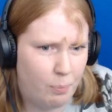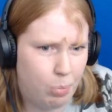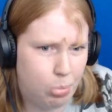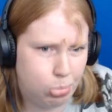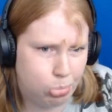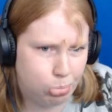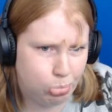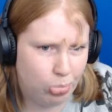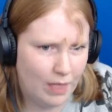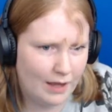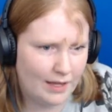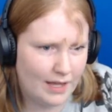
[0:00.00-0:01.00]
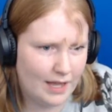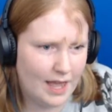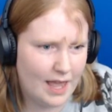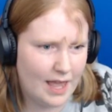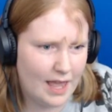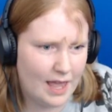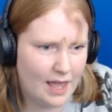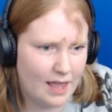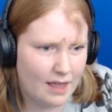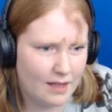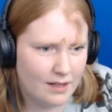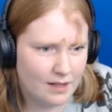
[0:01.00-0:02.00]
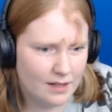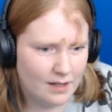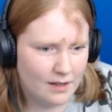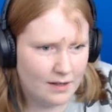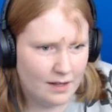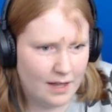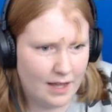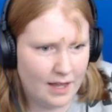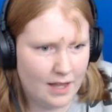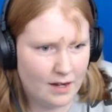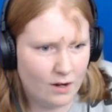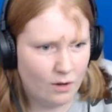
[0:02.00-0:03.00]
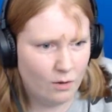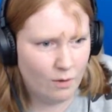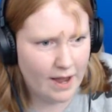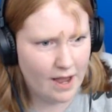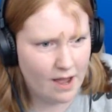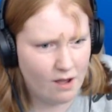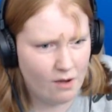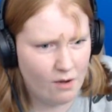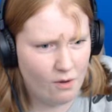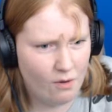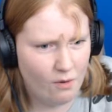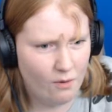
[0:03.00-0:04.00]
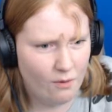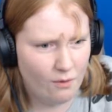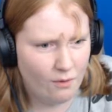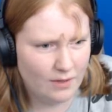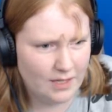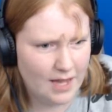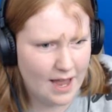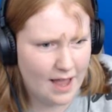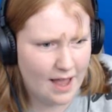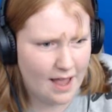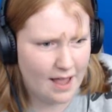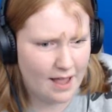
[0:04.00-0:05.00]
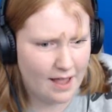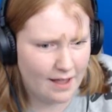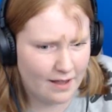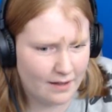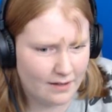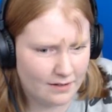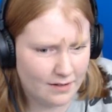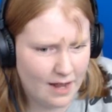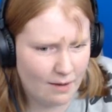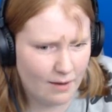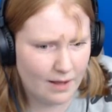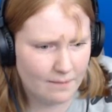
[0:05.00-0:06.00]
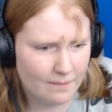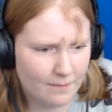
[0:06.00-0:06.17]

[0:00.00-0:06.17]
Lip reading: on! Ugh. Yeah. And woo! Yeah! Now what?